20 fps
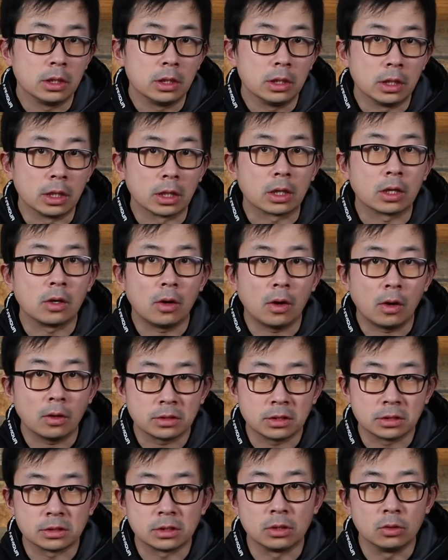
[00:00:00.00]
it
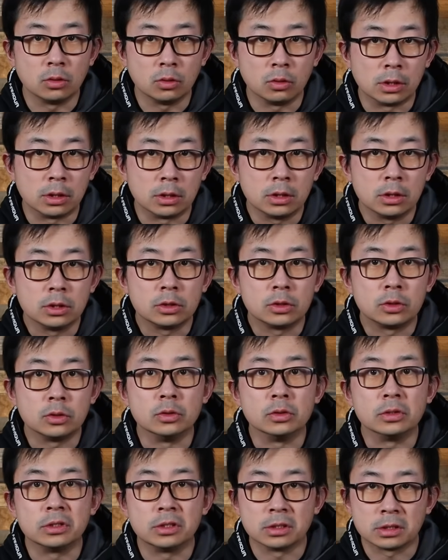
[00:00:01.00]
causes the lure
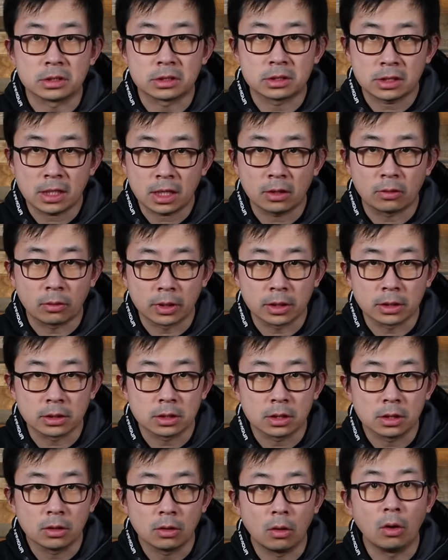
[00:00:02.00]
to
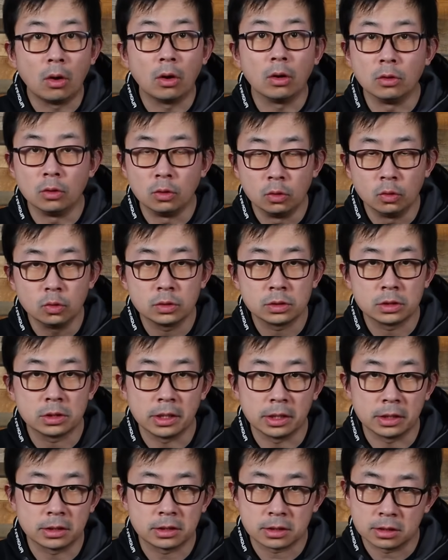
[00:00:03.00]
decelerate or lose
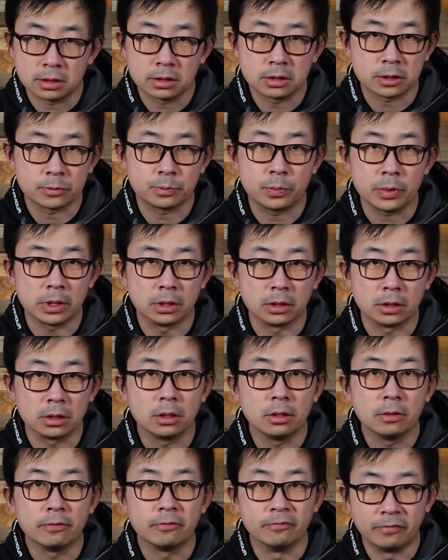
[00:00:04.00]
its speed
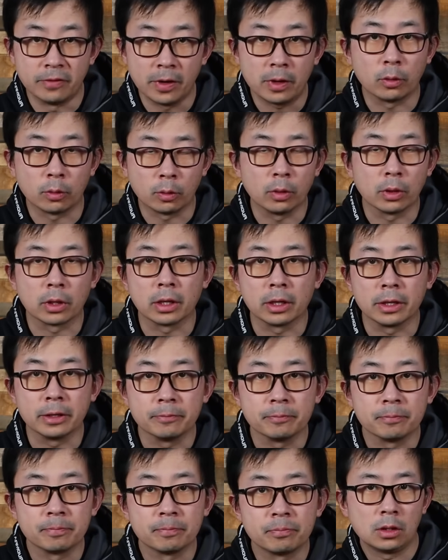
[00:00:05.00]
very quickly,
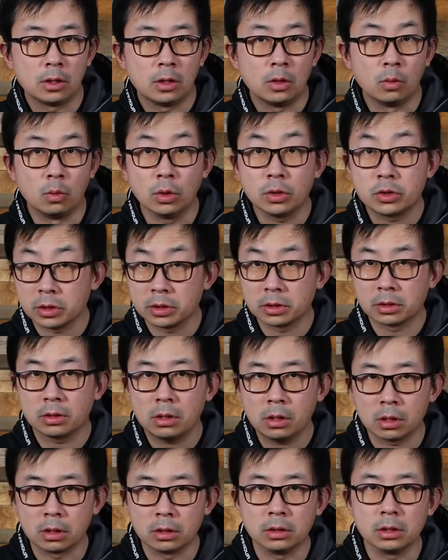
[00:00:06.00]
which in
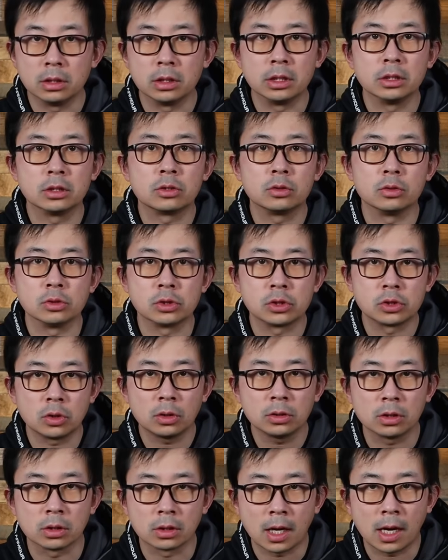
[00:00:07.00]
turn leads to
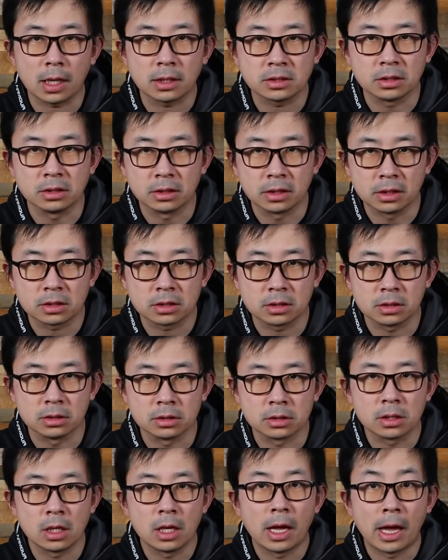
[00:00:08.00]
shorter casting
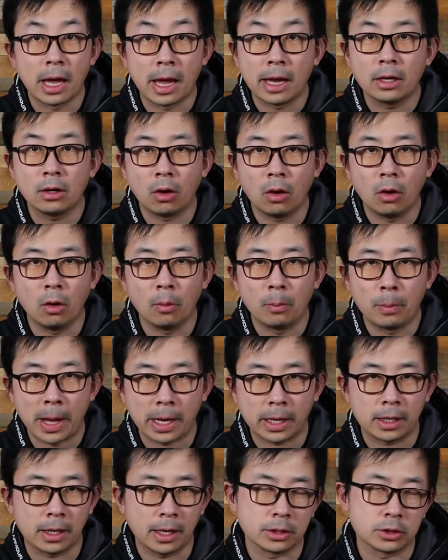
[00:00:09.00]
distance and or
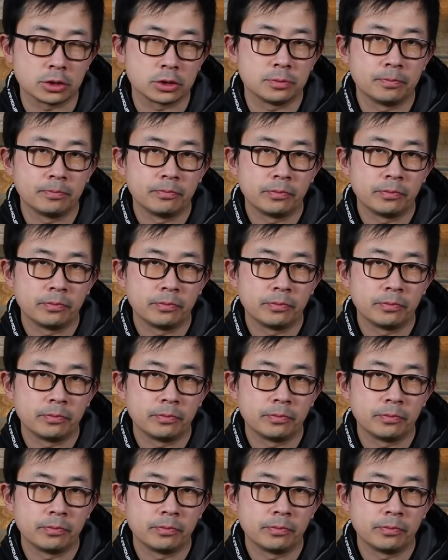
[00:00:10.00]
backlash.